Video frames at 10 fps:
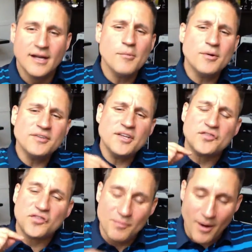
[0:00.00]
It wasn't
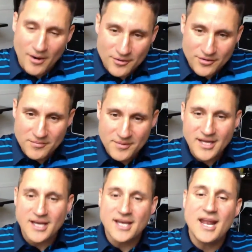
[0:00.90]
smarter than
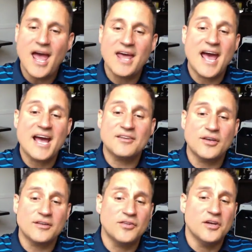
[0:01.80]
me. It had
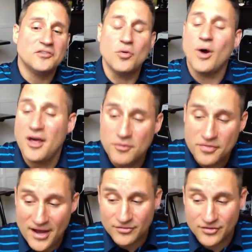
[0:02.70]
access to
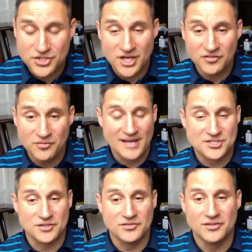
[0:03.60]
100,000 chess
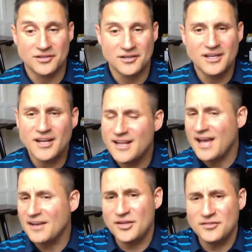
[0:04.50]
matches. It had
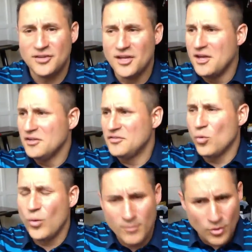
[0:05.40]
access
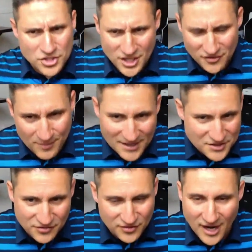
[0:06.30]
to way more chess
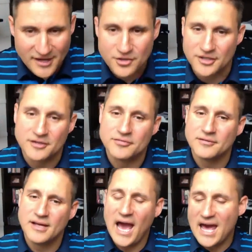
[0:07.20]
matches than I could have.
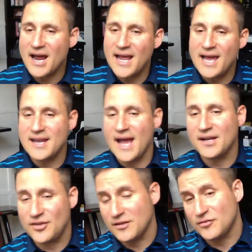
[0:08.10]
Had I had
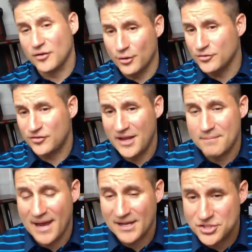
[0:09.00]
access to those
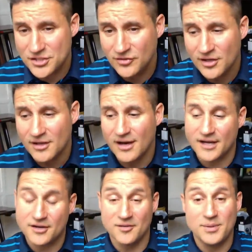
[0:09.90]
same matches,
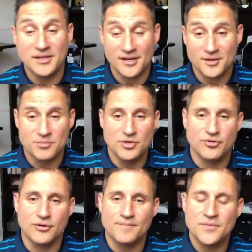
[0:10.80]
I could have beat that
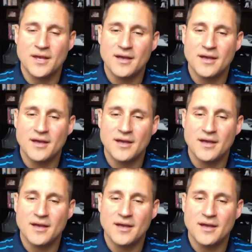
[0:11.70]
computer.